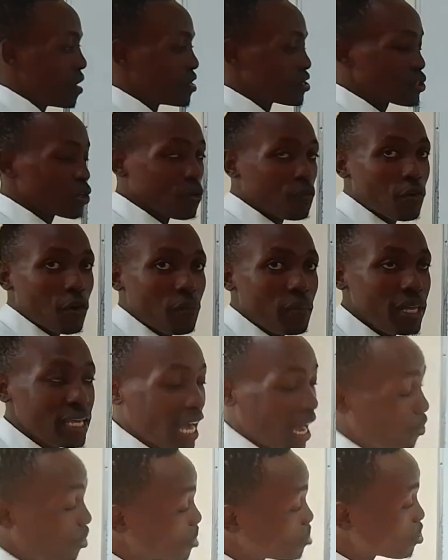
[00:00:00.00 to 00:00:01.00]
So for me,
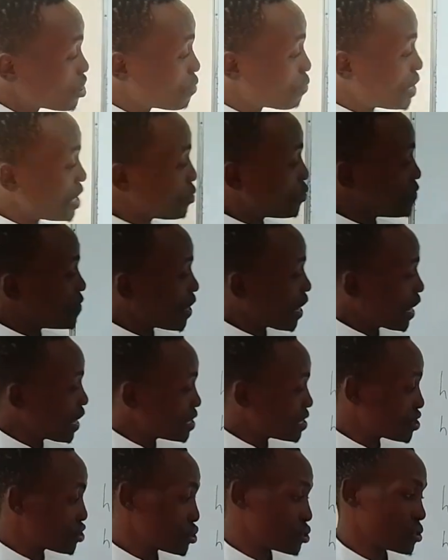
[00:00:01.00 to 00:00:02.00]
I want to remain with
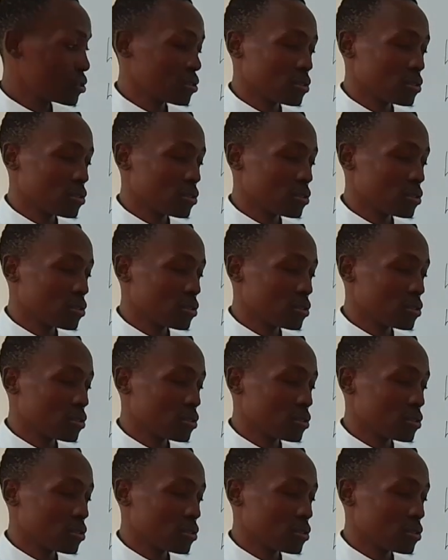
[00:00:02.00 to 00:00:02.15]
H.